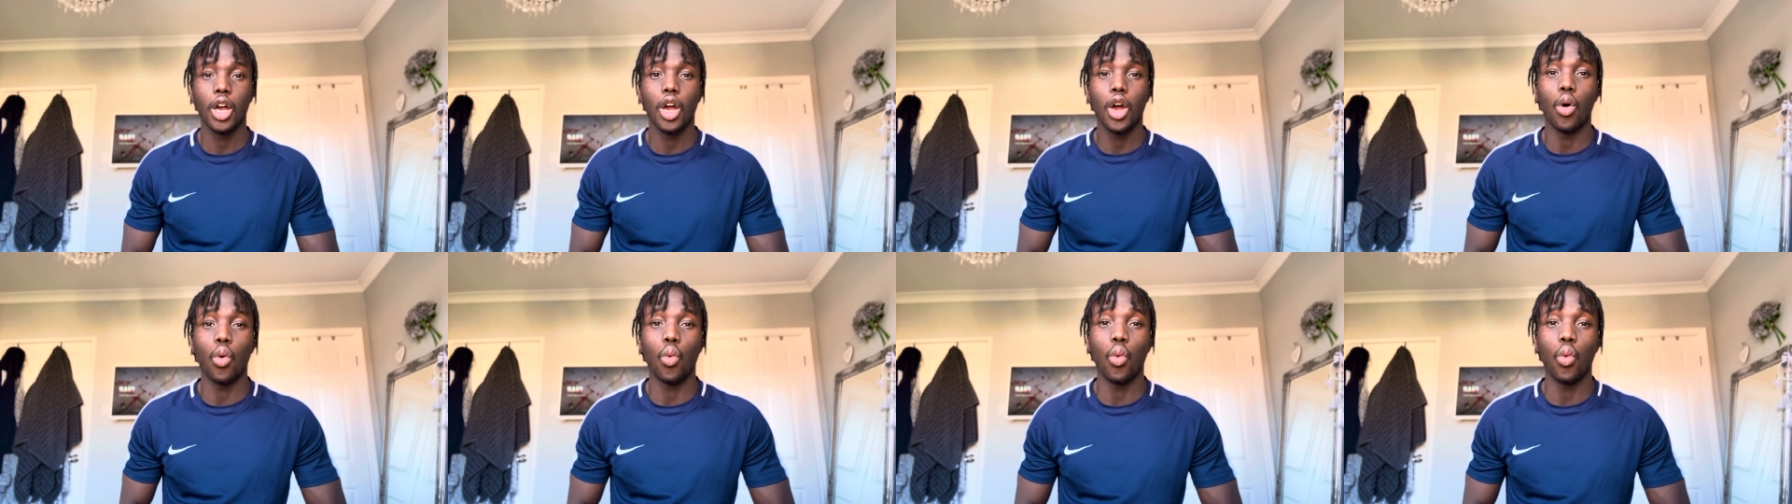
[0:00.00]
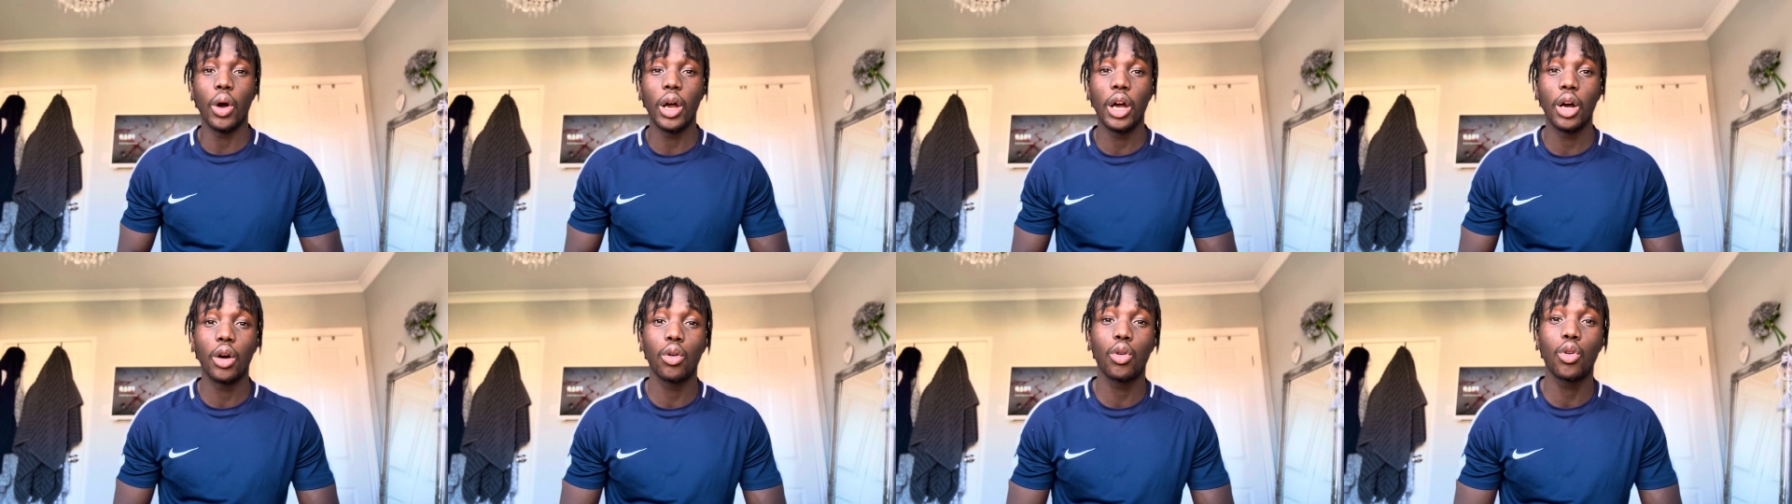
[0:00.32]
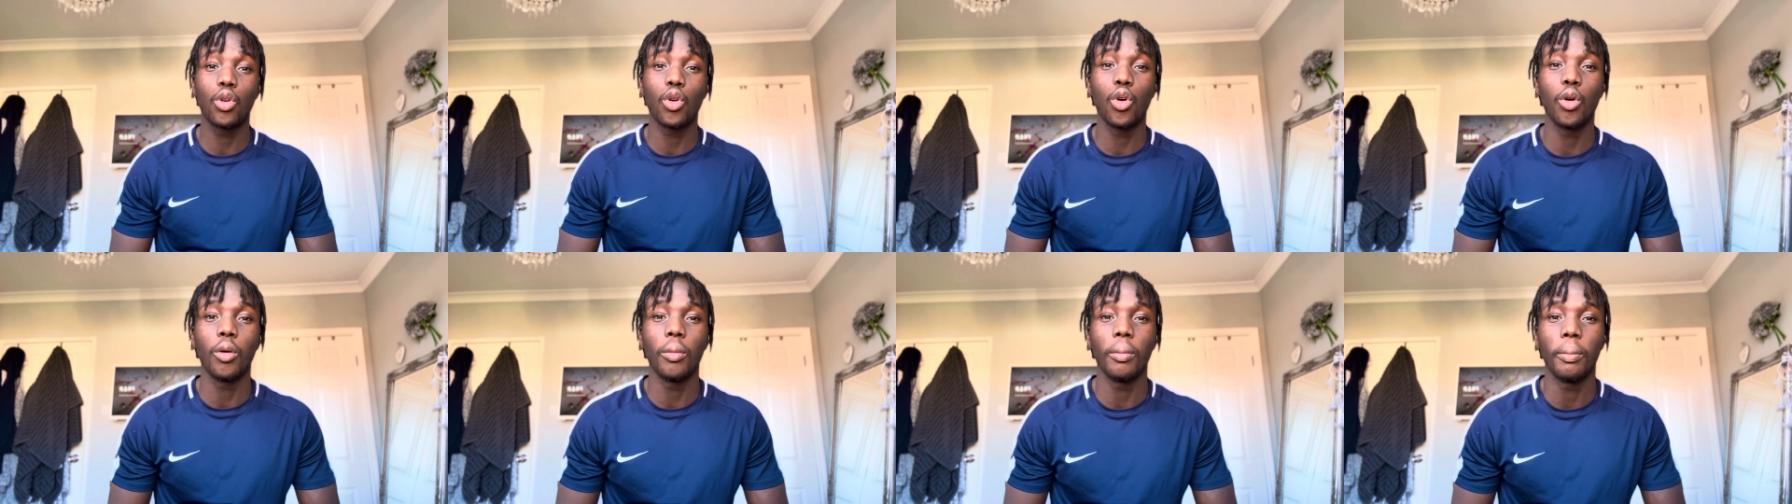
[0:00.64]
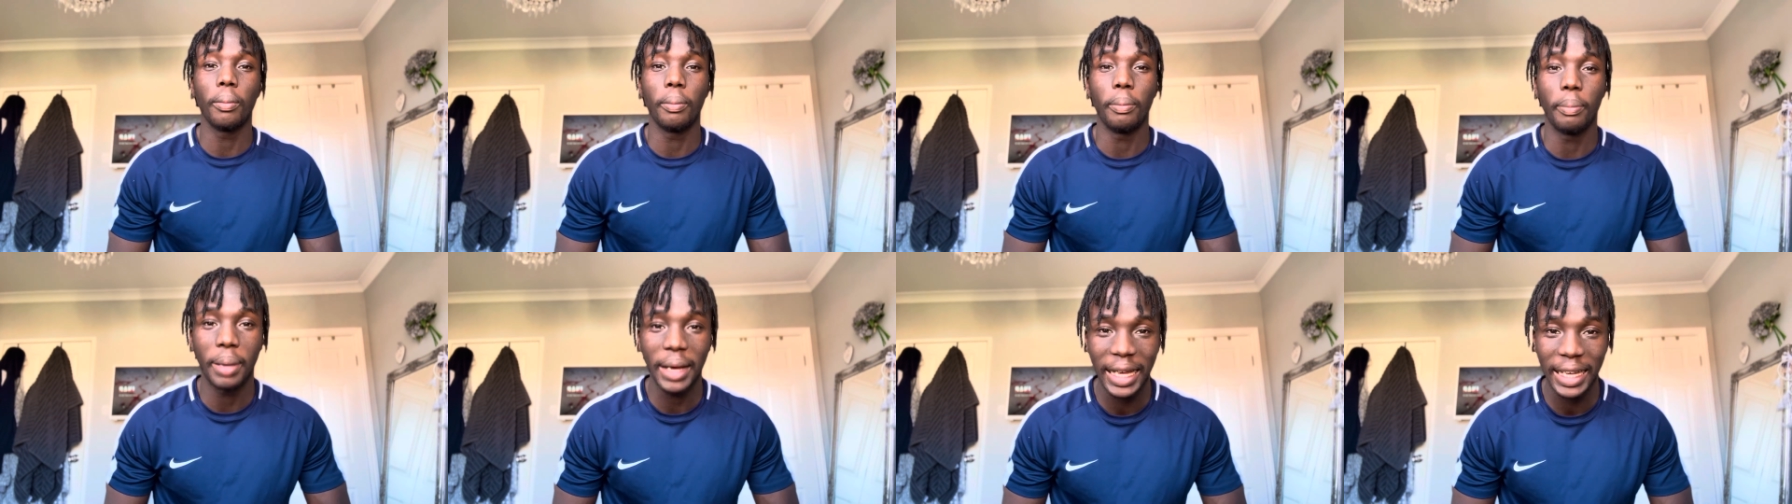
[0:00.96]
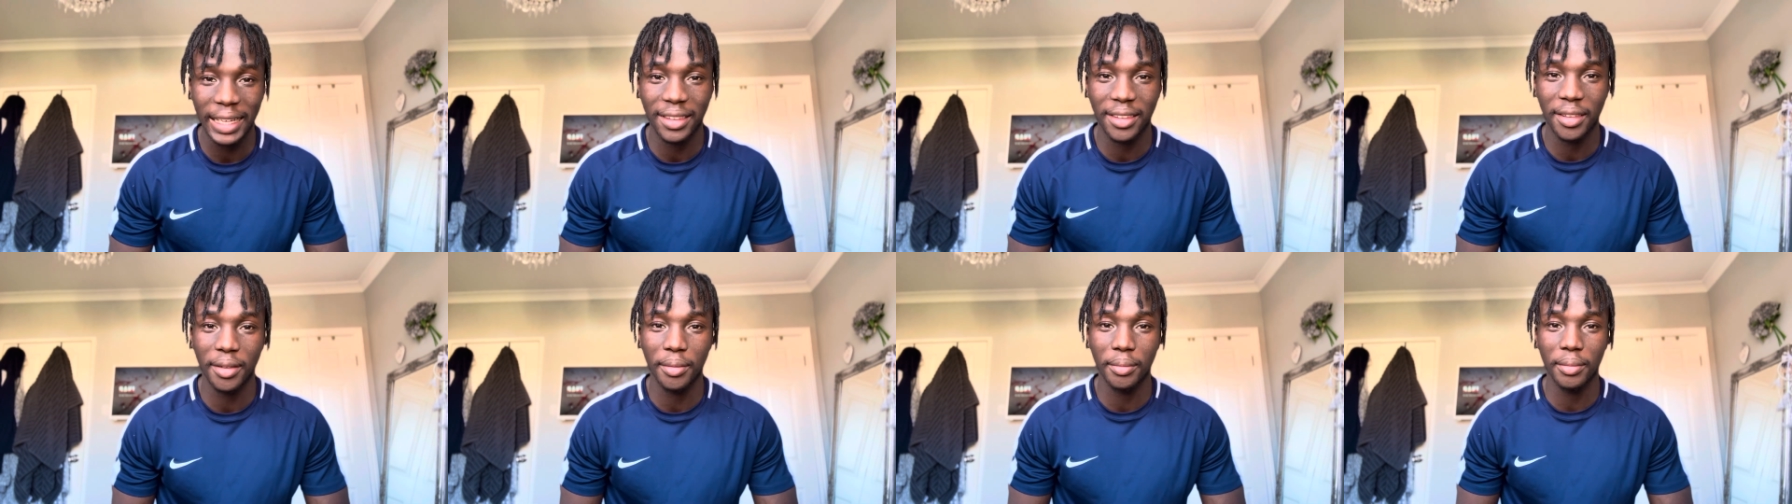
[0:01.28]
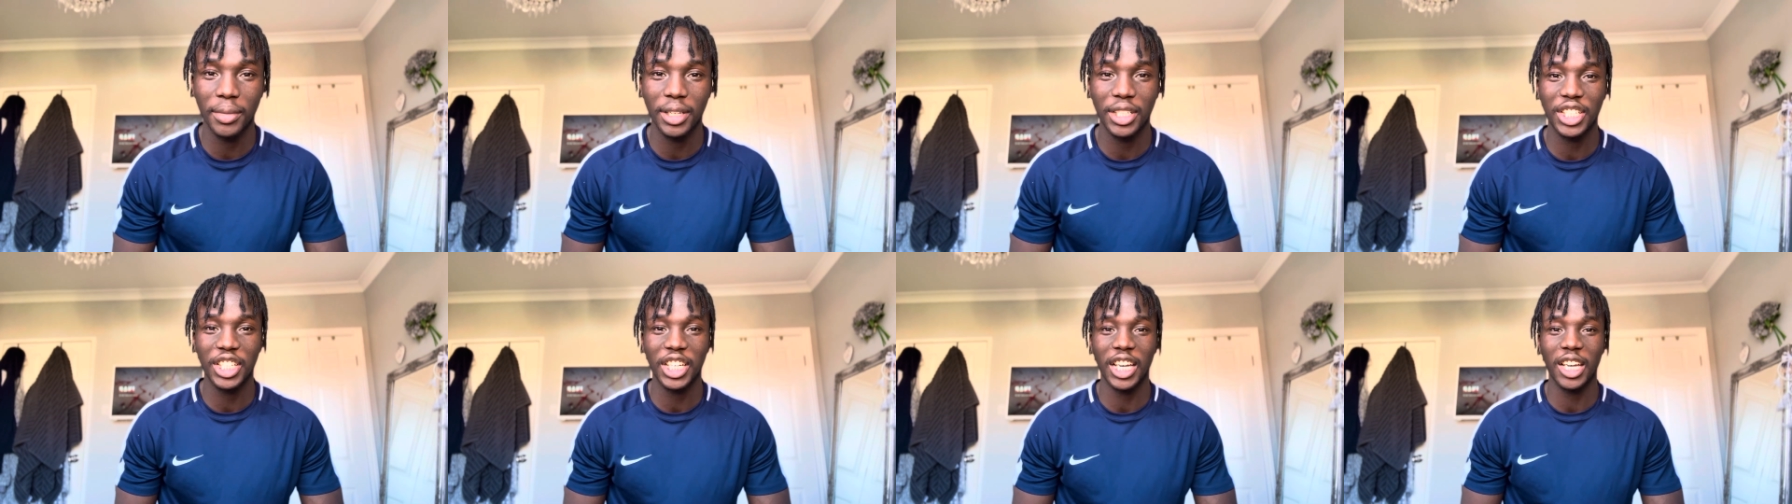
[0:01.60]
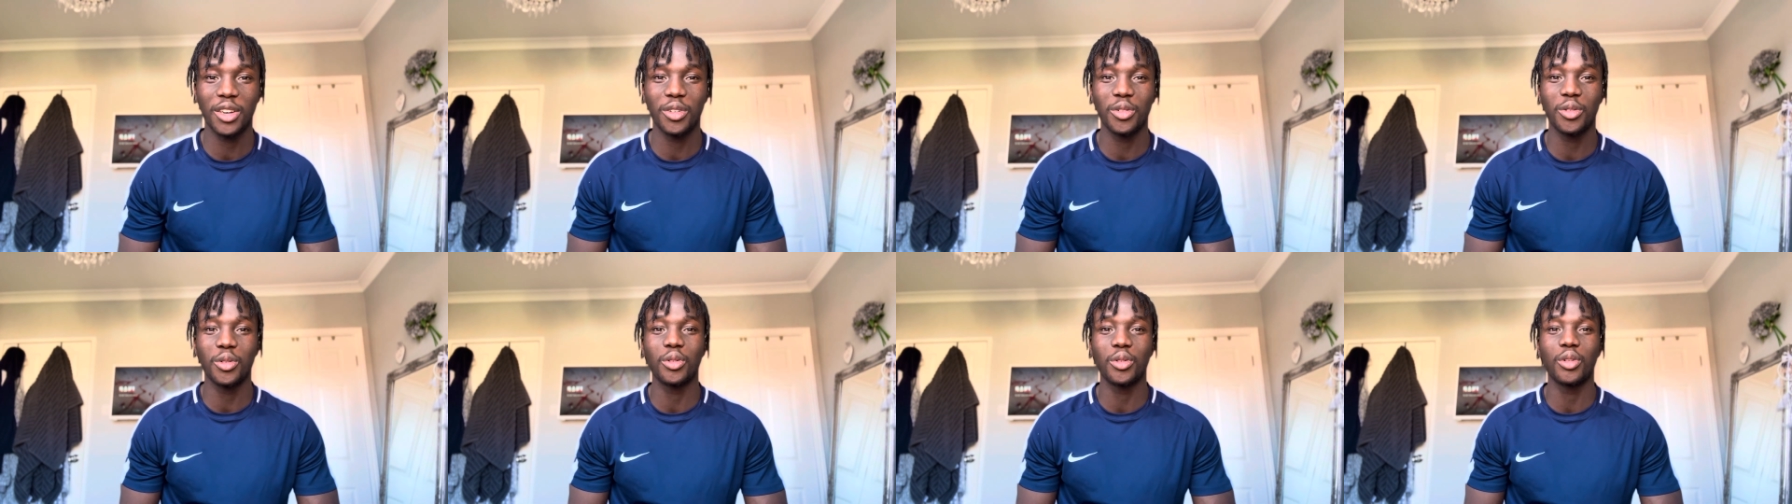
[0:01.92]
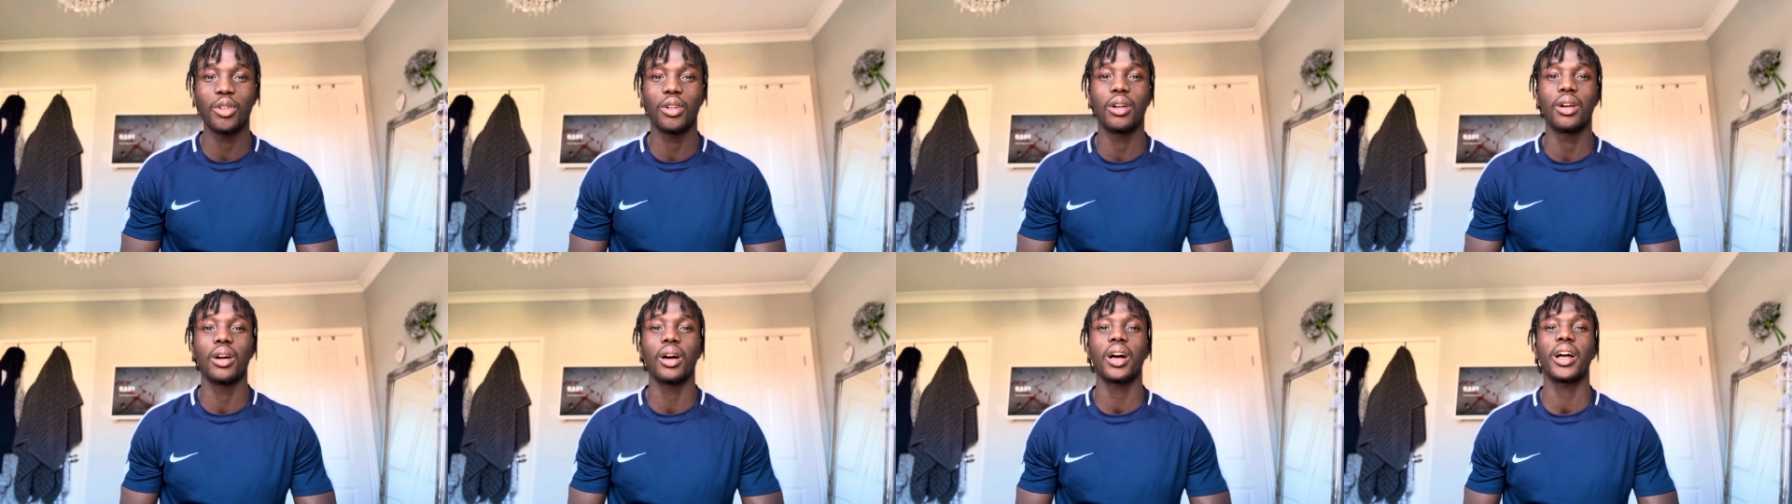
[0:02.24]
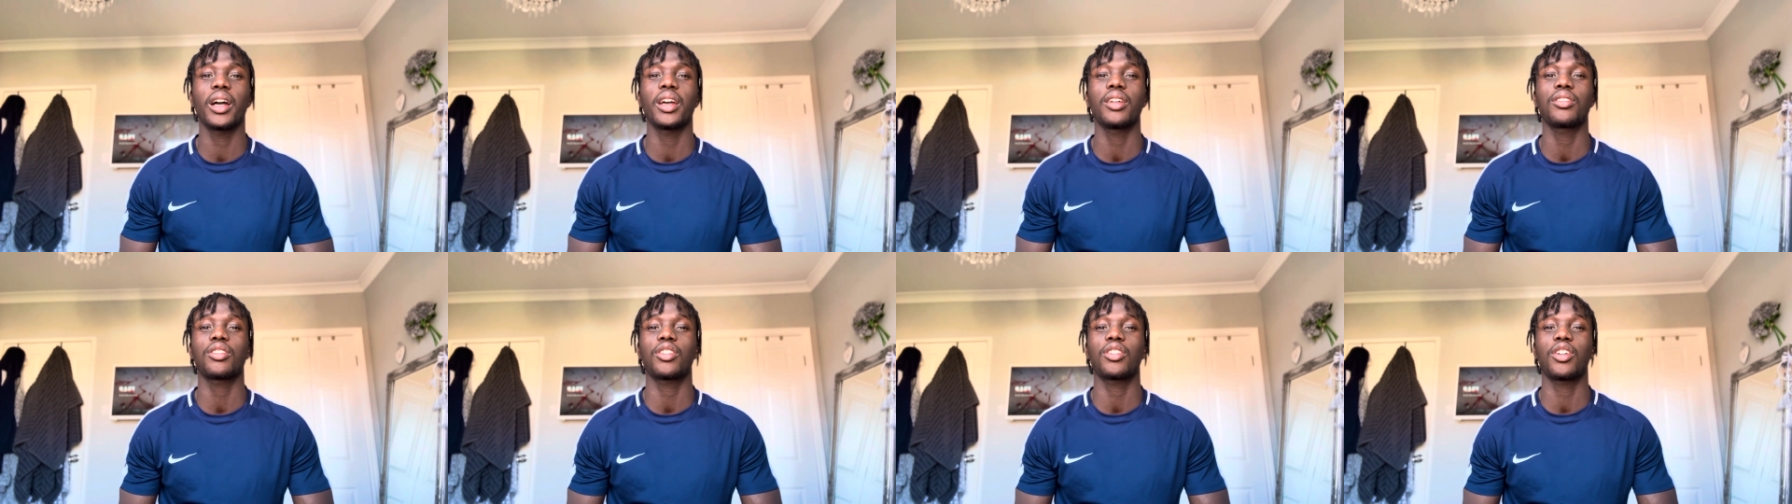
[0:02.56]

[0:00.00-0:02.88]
Welcome back to my channel, guys.